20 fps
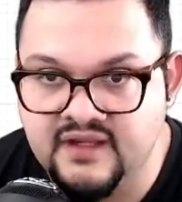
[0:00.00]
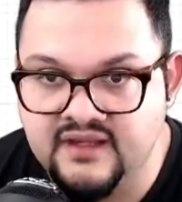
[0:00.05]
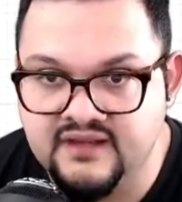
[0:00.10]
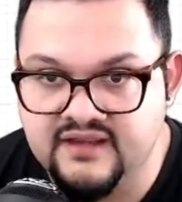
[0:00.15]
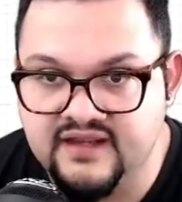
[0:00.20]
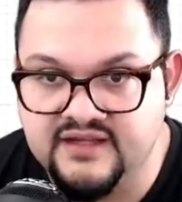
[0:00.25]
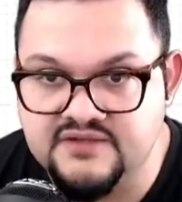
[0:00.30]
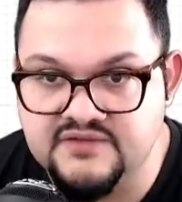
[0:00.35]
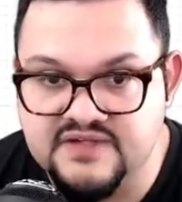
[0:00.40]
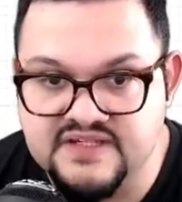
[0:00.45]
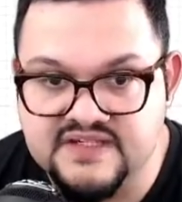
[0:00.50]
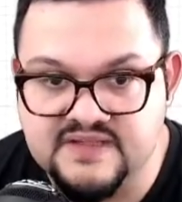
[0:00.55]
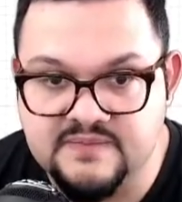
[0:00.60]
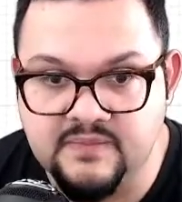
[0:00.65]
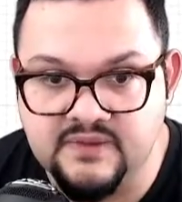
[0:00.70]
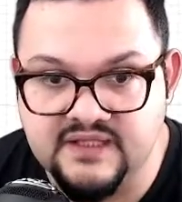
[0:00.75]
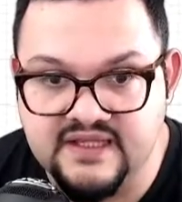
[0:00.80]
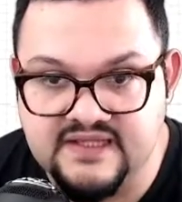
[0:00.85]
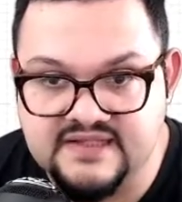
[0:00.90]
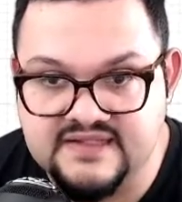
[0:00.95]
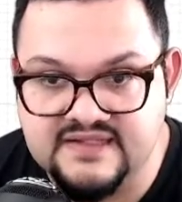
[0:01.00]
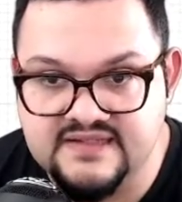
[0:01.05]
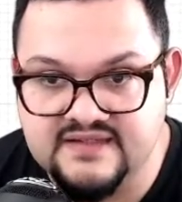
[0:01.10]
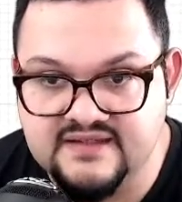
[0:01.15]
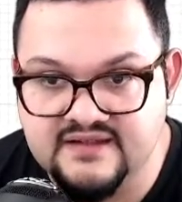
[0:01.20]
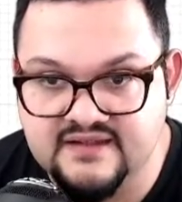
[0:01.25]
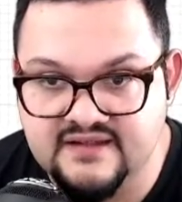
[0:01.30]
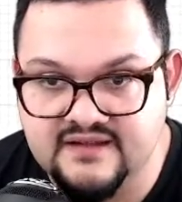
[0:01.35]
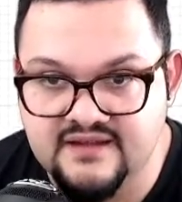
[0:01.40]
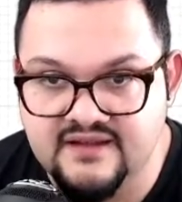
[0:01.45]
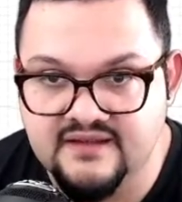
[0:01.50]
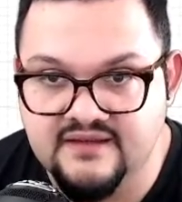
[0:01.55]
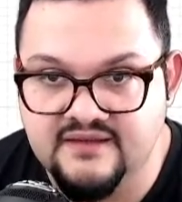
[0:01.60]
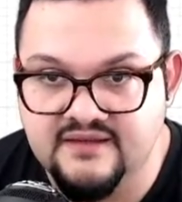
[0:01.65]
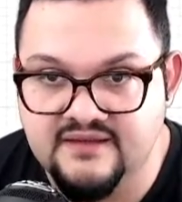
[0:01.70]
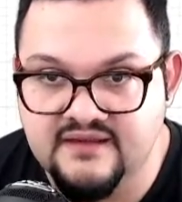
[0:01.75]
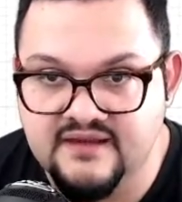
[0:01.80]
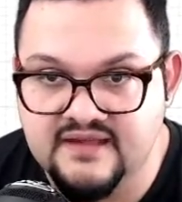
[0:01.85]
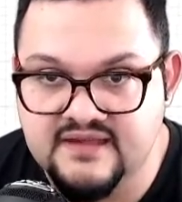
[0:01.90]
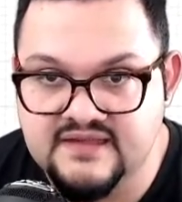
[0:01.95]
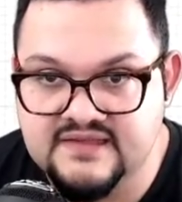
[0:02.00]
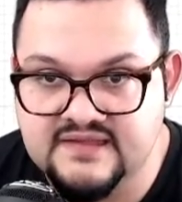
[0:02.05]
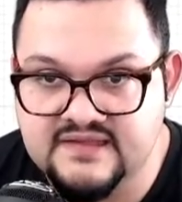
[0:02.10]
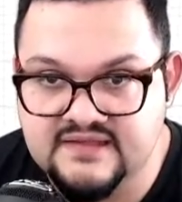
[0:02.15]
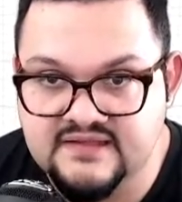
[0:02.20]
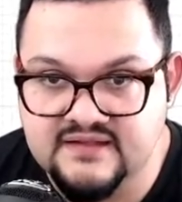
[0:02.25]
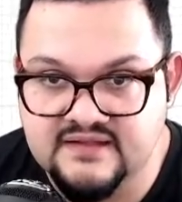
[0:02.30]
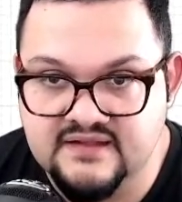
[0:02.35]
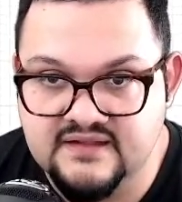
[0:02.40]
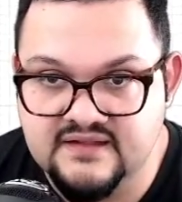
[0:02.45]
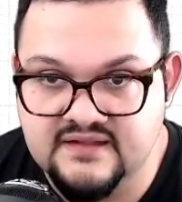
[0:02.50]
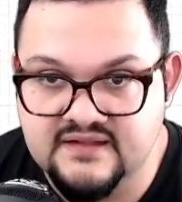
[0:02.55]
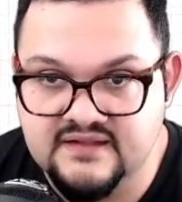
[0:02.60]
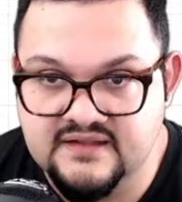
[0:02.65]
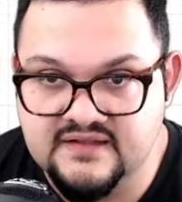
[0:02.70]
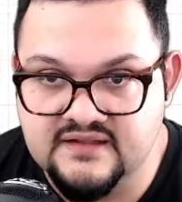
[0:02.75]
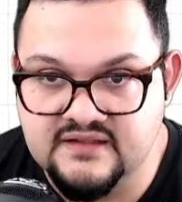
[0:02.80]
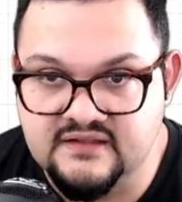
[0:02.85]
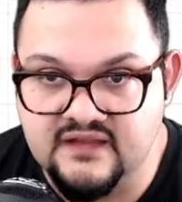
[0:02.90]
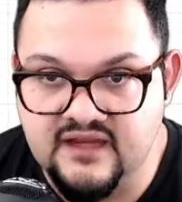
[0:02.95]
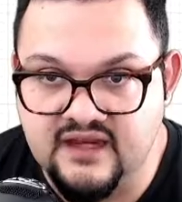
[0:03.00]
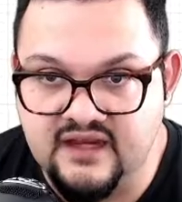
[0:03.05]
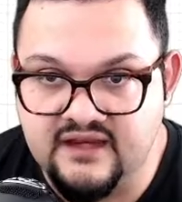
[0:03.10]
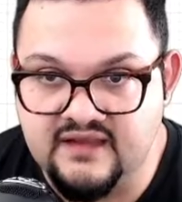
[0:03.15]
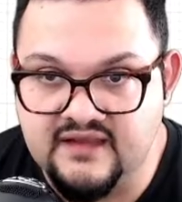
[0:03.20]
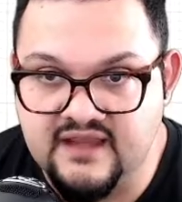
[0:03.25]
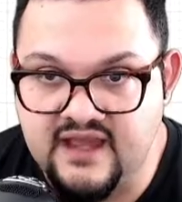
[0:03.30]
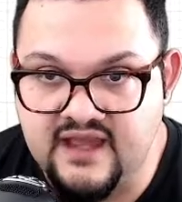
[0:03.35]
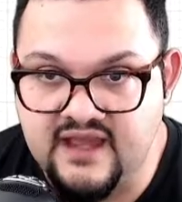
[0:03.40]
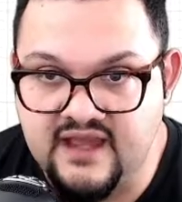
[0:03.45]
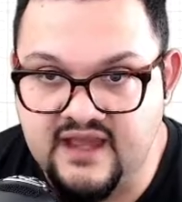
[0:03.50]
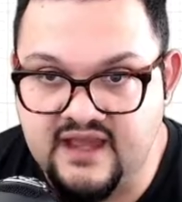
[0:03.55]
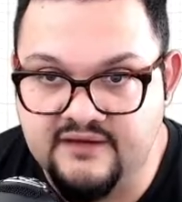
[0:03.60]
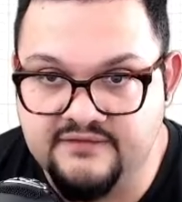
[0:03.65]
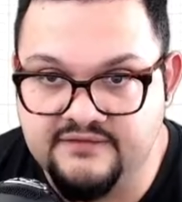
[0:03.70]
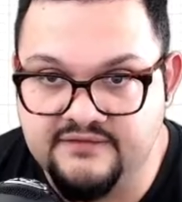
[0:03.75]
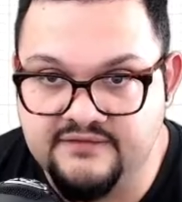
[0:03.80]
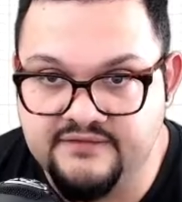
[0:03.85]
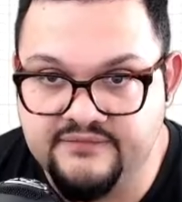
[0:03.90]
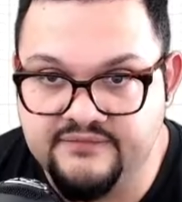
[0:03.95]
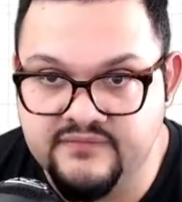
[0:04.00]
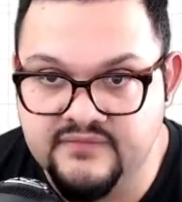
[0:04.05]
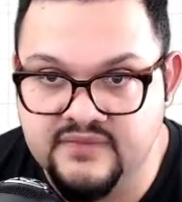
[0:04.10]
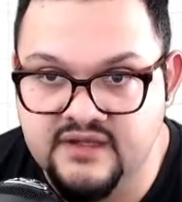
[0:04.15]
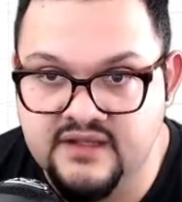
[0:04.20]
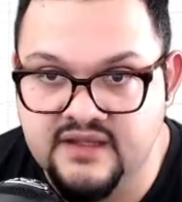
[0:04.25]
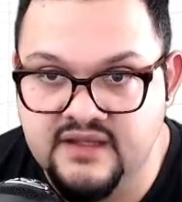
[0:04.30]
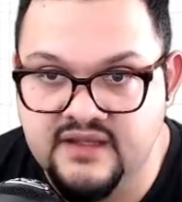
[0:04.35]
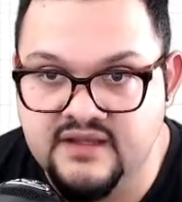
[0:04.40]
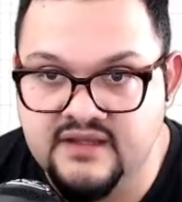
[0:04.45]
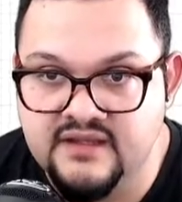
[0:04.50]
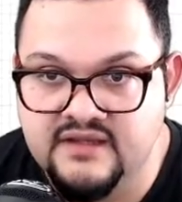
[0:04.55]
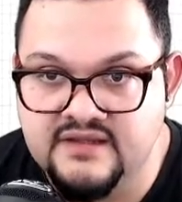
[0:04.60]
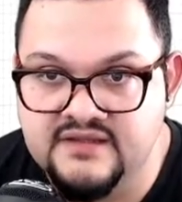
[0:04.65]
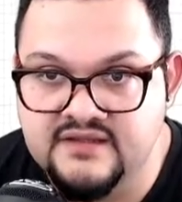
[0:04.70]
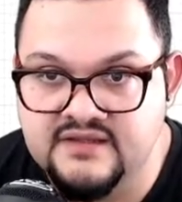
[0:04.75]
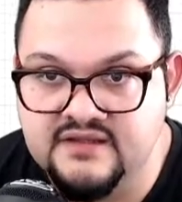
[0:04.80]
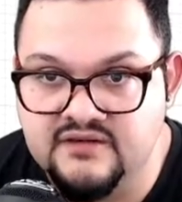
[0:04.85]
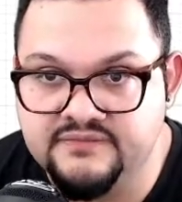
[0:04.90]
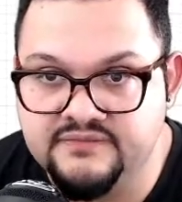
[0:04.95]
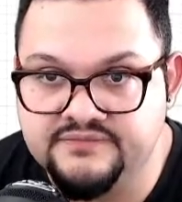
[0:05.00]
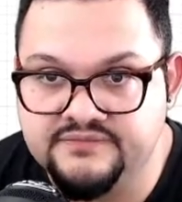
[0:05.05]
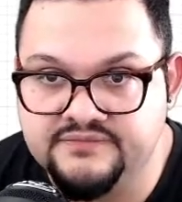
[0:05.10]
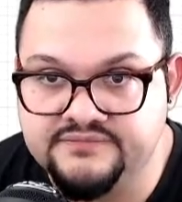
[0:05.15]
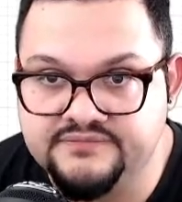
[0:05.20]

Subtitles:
that actually splits this slot in half. So